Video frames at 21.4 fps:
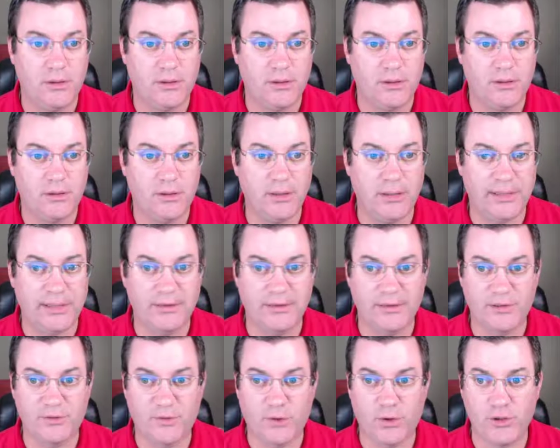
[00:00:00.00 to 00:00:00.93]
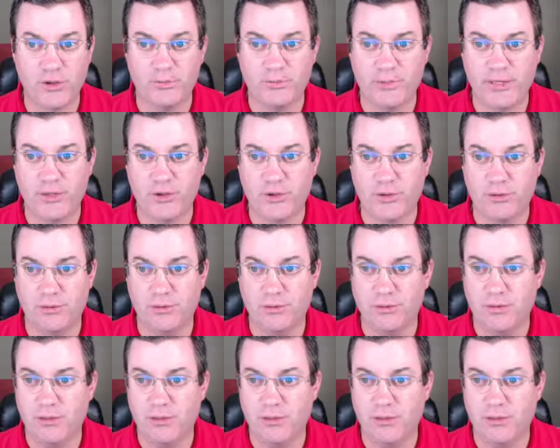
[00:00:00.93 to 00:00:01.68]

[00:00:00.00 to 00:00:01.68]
Click in this first measure,